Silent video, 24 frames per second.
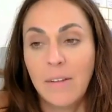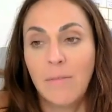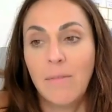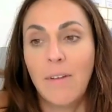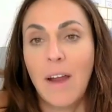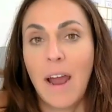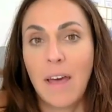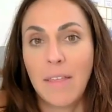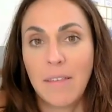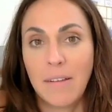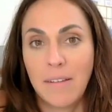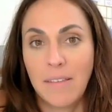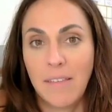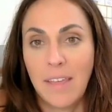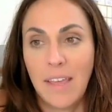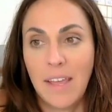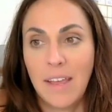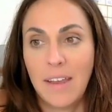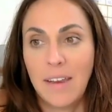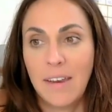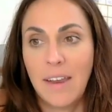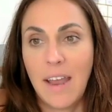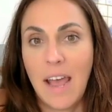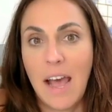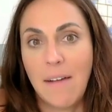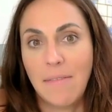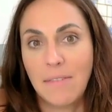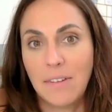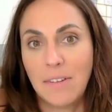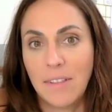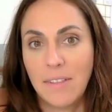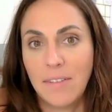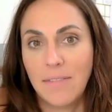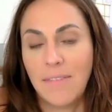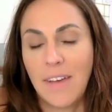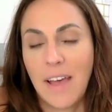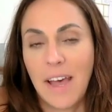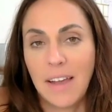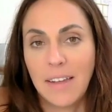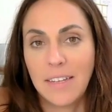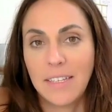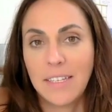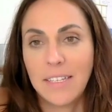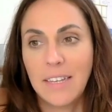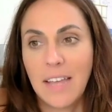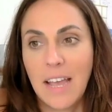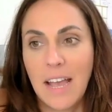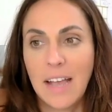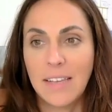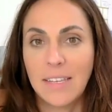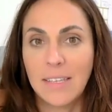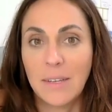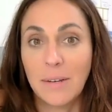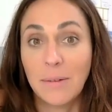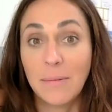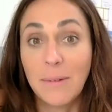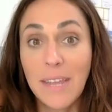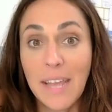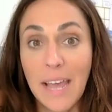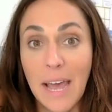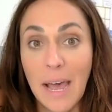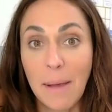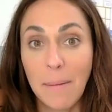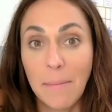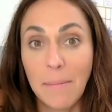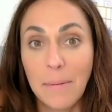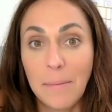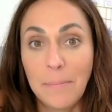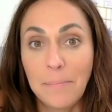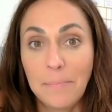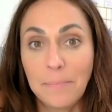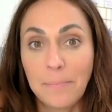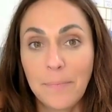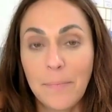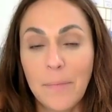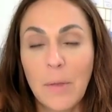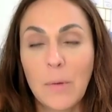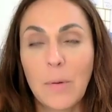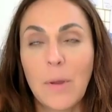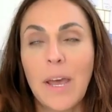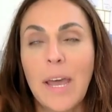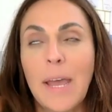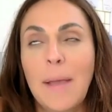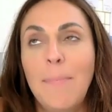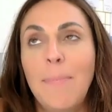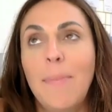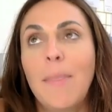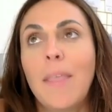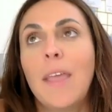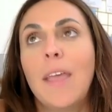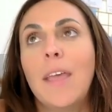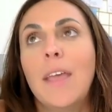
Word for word: rather than after the fact as a rehab. Okay.